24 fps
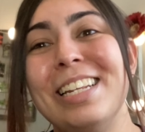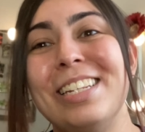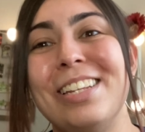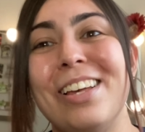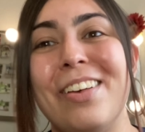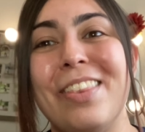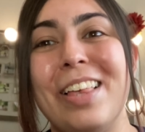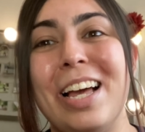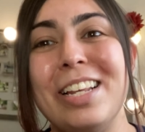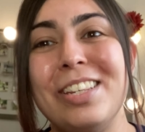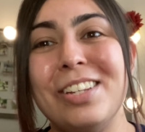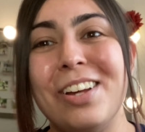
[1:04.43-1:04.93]

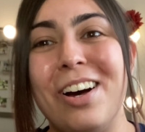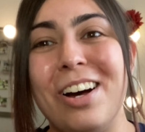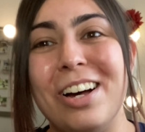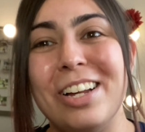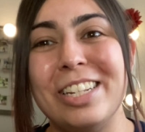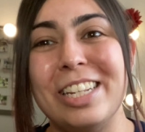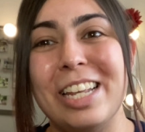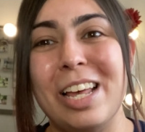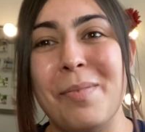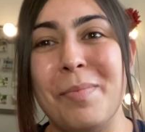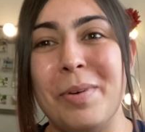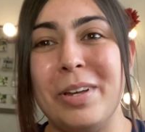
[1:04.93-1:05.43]
So that's
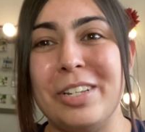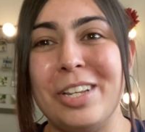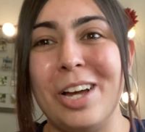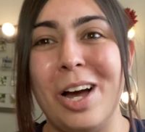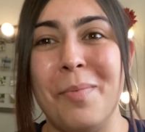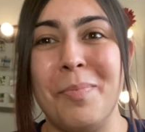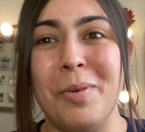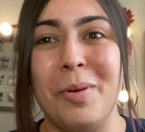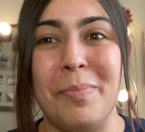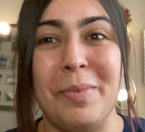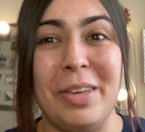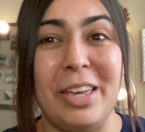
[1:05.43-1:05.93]
awesome on
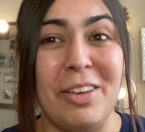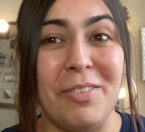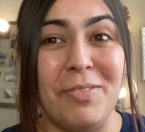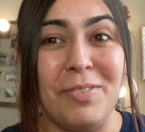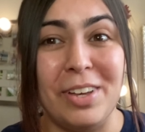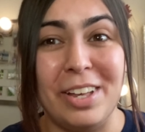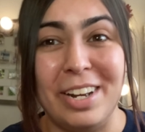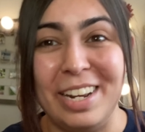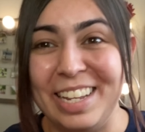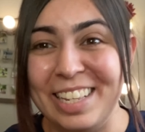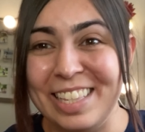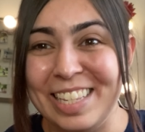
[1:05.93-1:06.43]
top of me
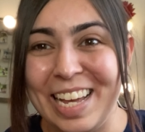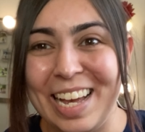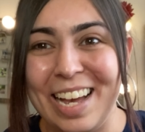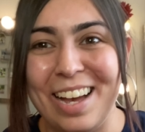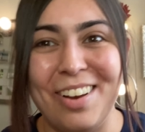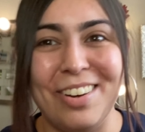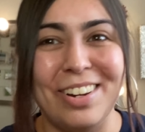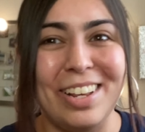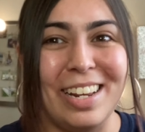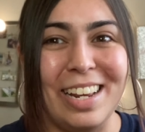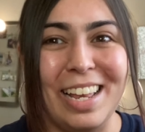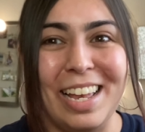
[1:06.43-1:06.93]
feeling
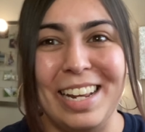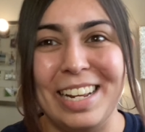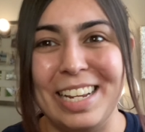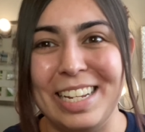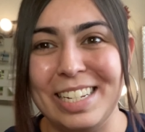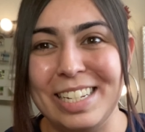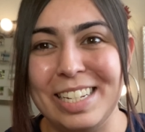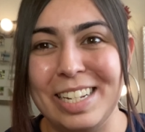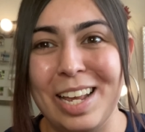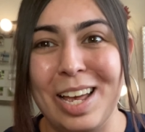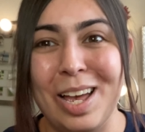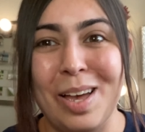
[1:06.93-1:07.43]
down and in
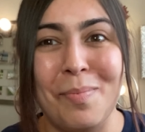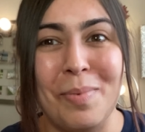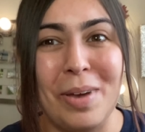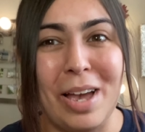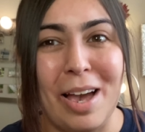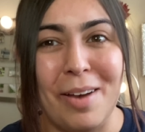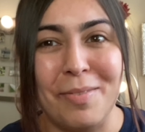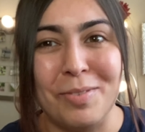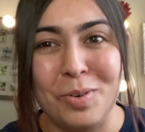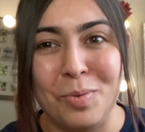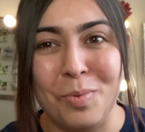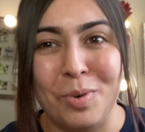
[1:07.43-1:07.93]
a slump. I
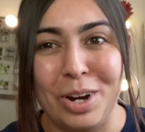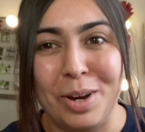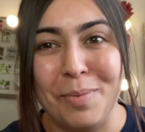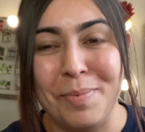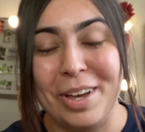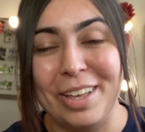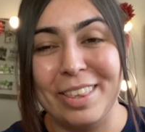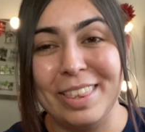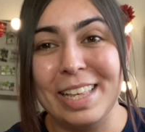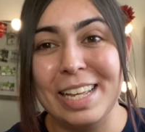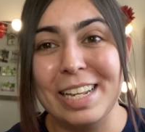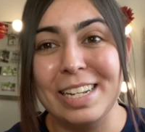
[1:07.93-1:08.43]
have to worry
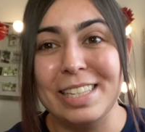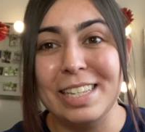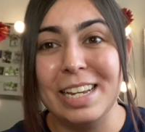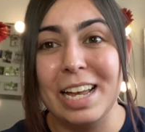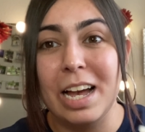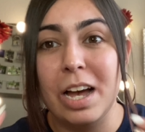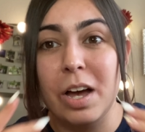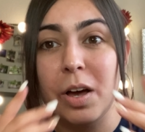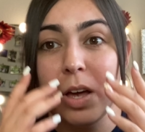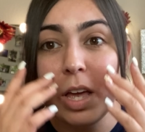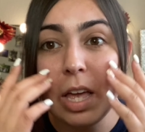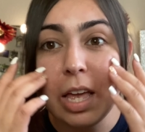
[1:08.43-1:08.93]
about this
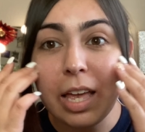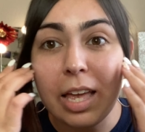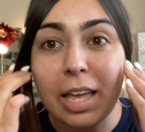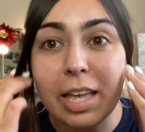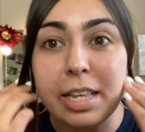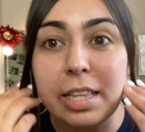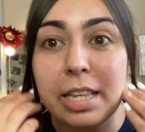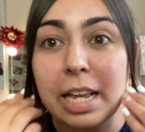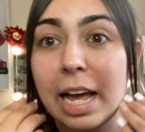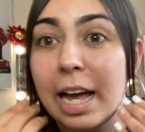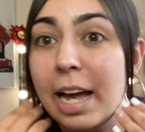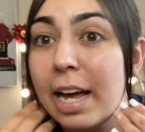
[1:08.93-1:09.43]
now.
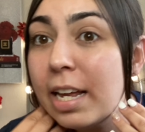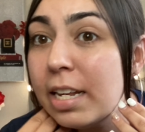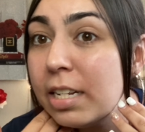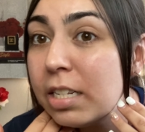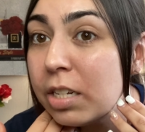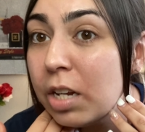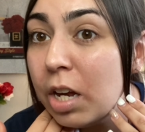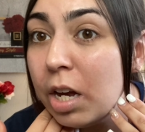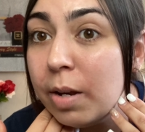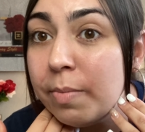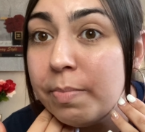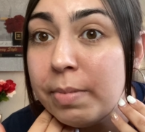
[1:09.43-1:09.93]
It has
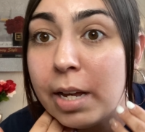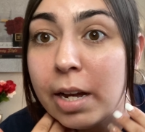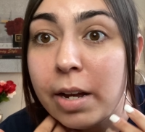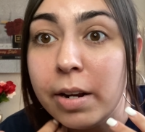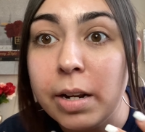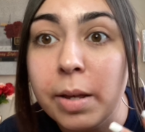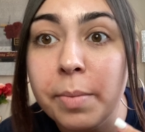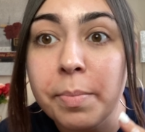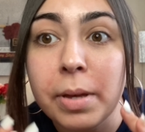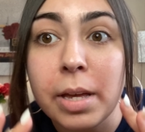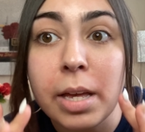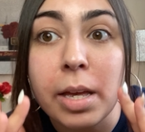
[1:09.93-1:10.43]
calmed down
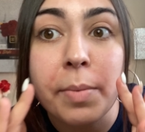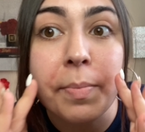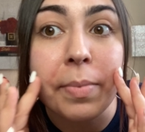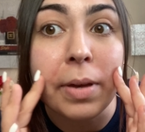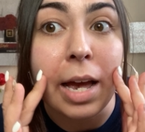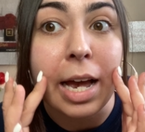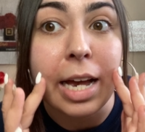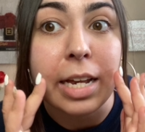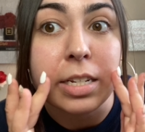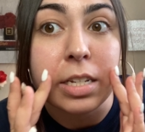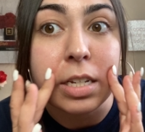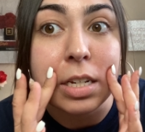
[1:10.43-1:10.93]
a bit, but
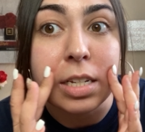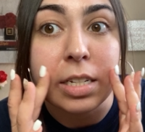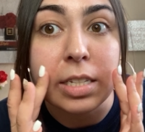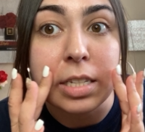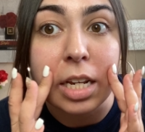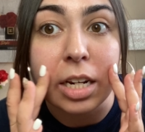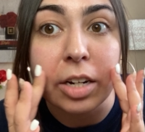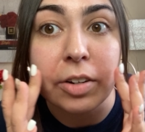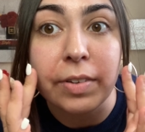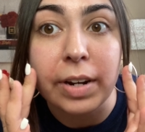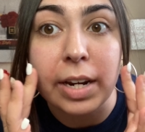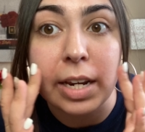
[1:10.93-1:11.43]
as you can
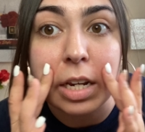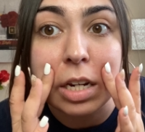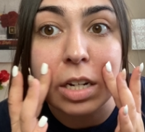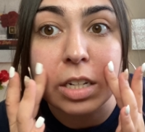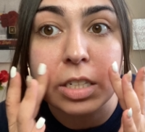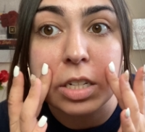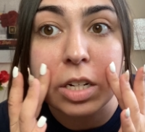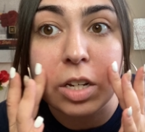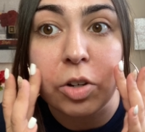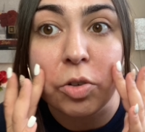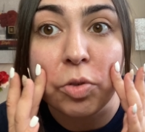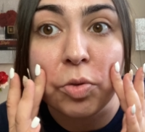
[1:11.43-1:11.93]
see right here is
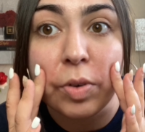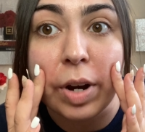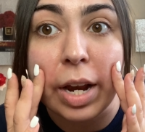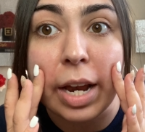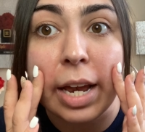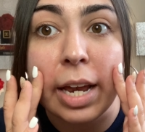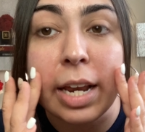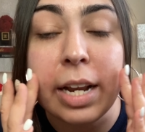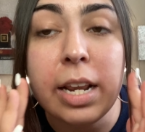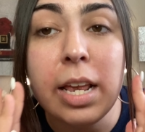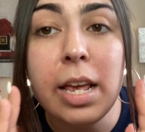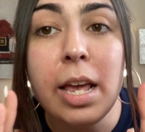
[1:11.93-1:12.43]
a little
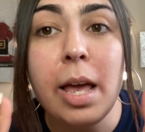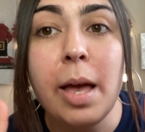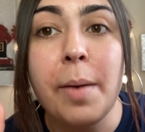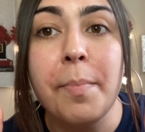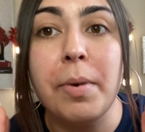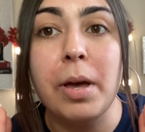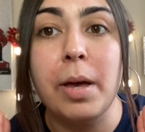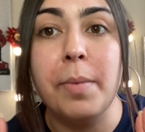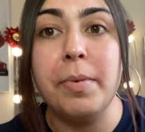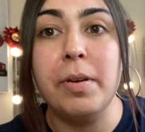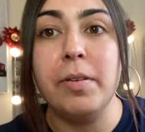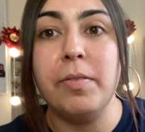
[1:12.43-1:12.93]
red.
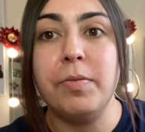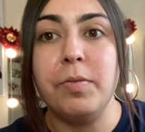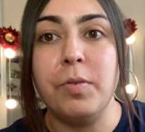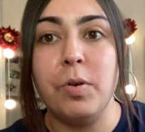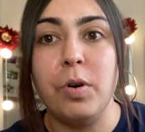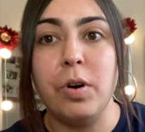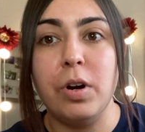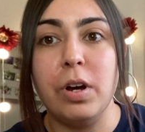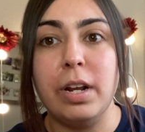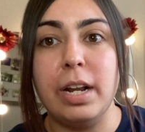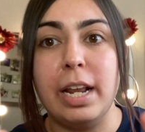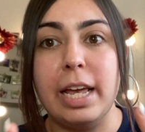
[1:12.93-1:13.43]
But
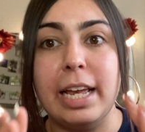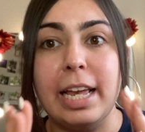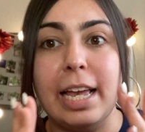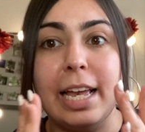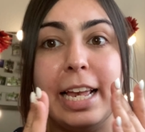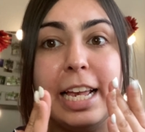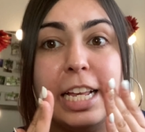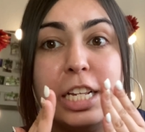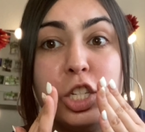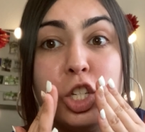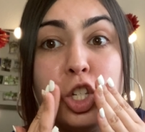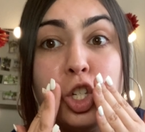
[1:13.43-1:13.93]
before like it
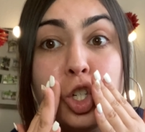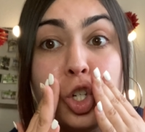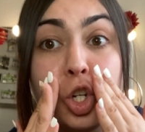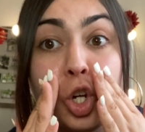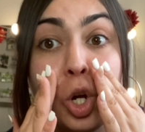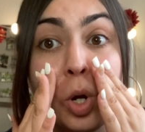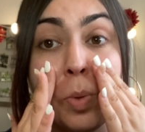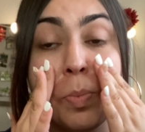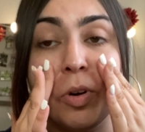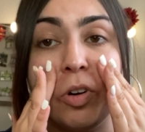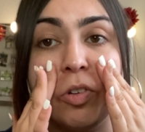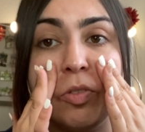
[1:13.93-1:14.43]
gets
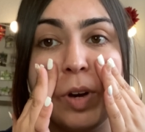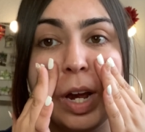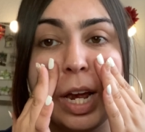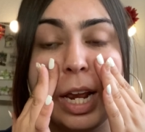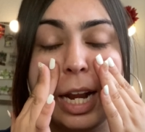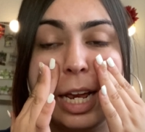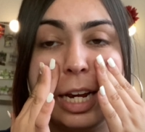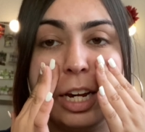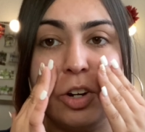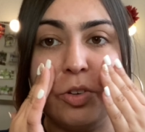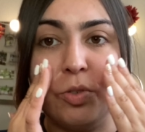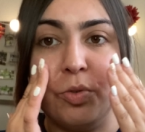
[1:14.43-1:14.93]
super red,
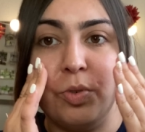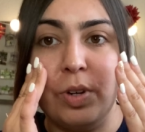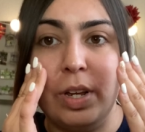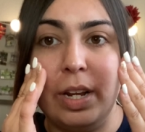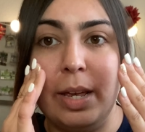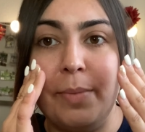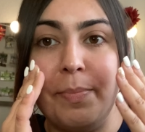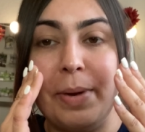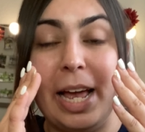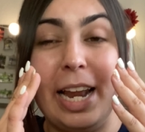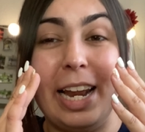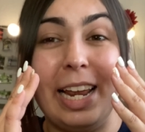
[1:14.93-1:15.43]
like a
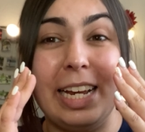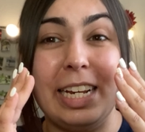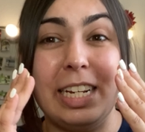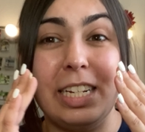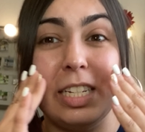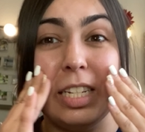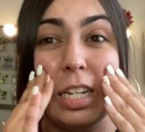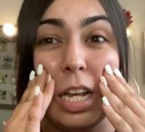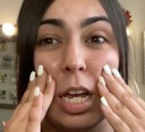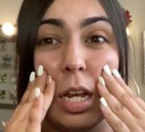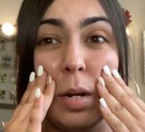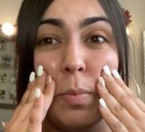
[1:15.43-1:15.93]
really bad like
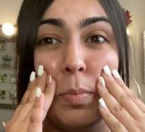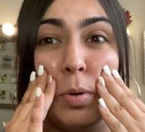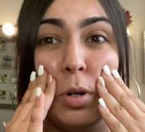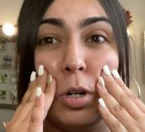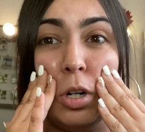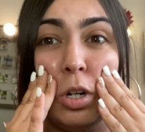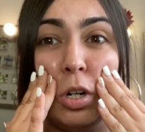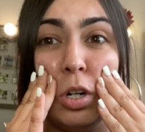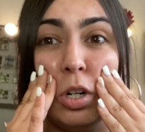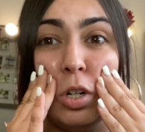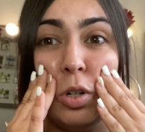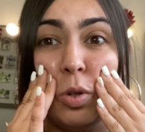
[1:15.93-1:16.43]

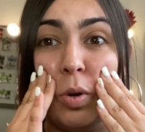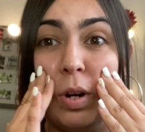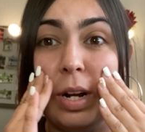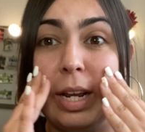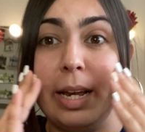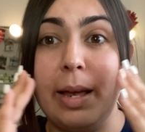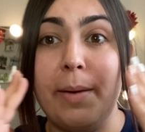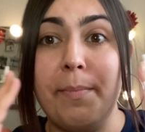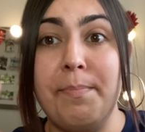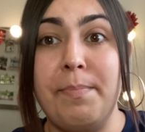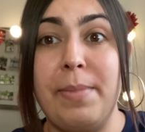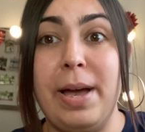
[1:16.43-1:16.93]
sunburn or
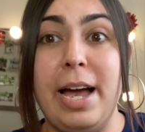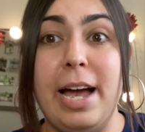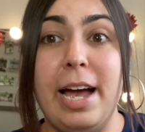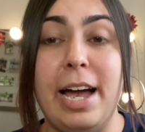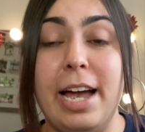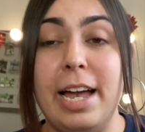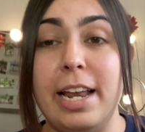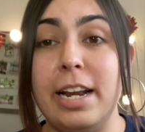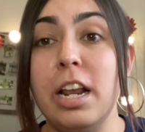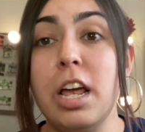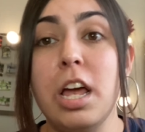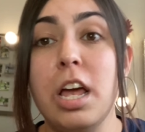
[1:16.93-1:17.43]
like a
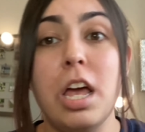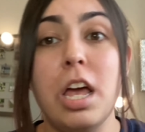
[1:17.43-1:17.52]
bad